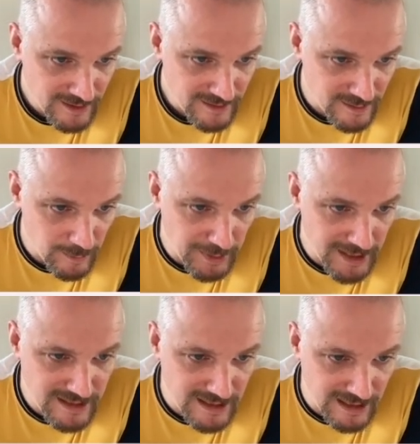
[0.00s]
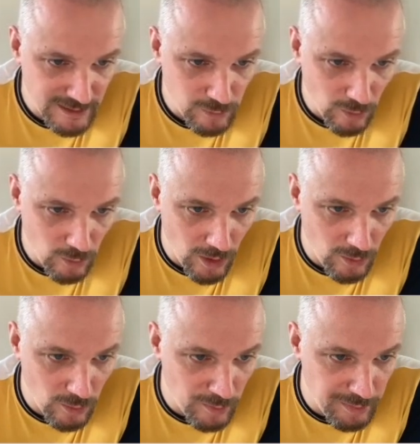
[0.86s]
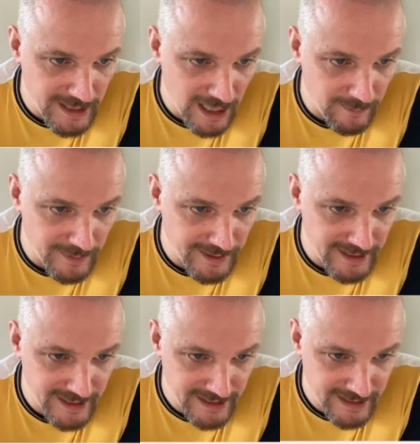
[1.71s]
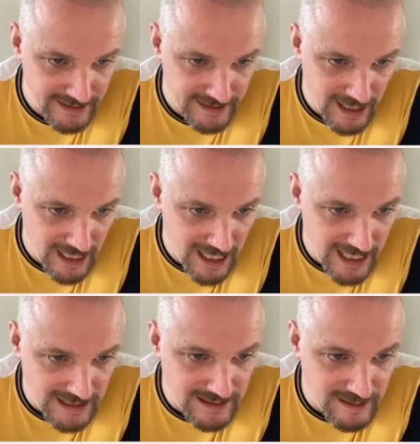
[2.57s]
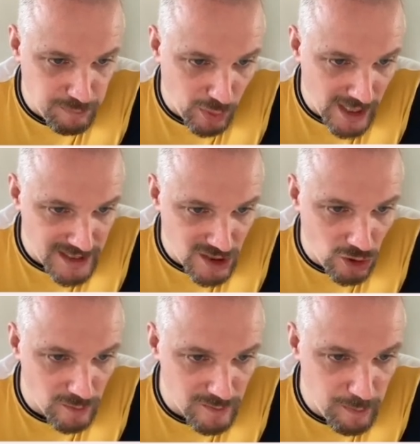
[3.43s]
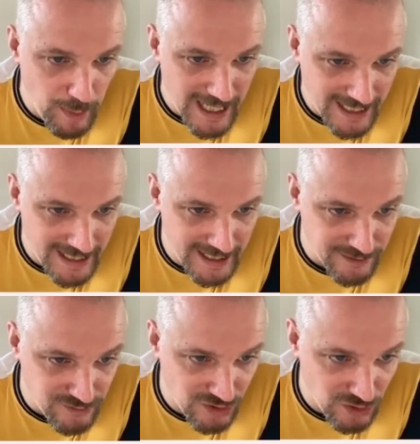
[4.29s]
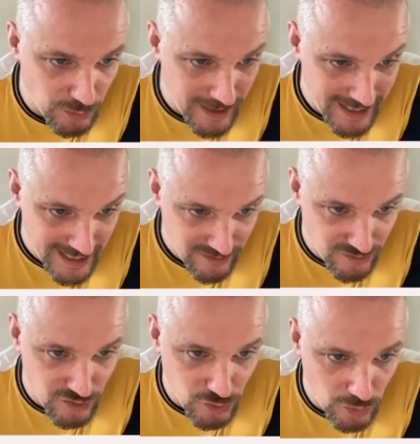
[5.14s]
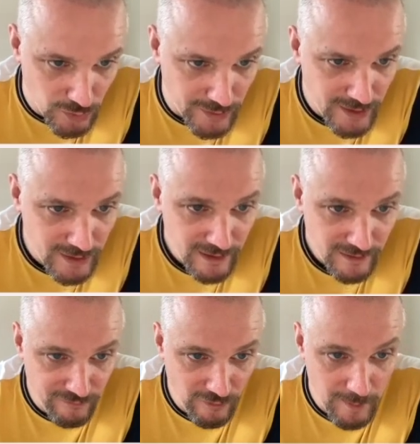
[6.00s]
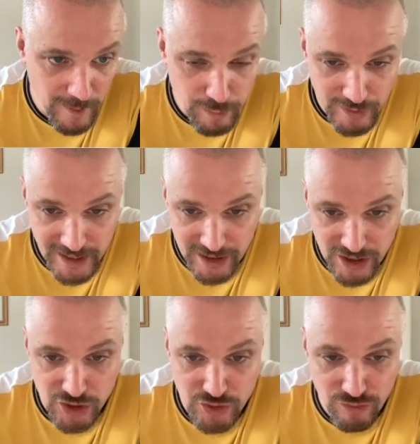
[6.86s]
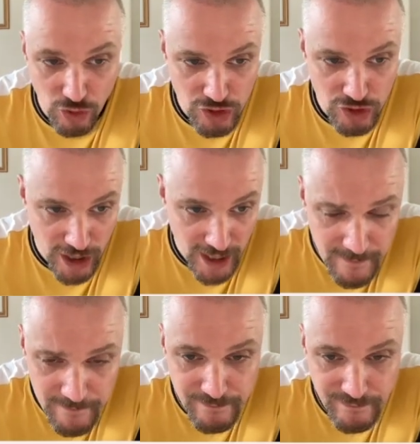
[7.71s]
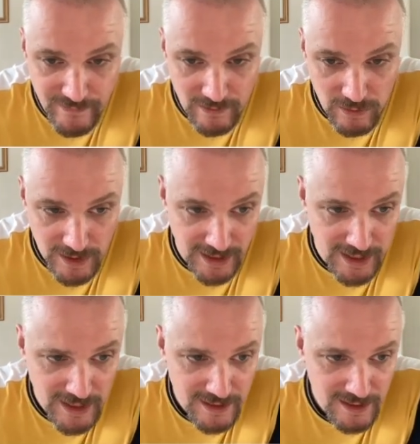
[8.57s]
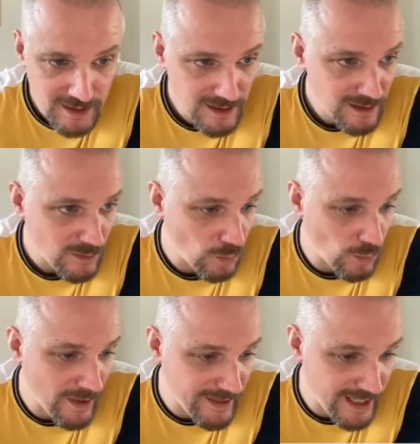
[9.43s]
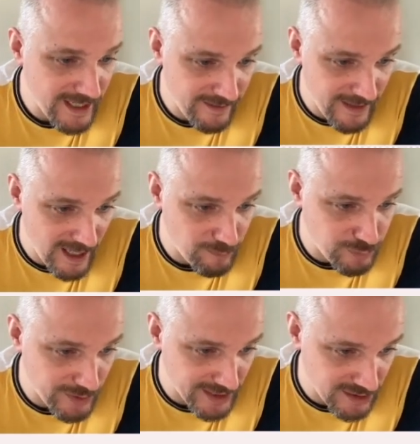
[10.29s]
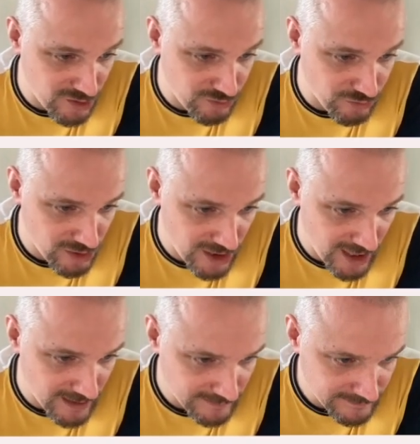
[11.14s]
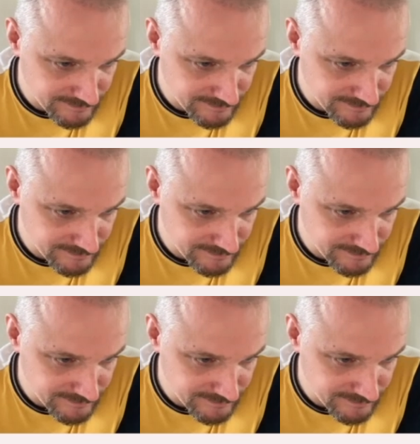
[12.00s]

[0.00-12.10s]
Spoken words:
So basically what will be happening is as price comes back into a zone from a break of structure, okay, whether that break of structure,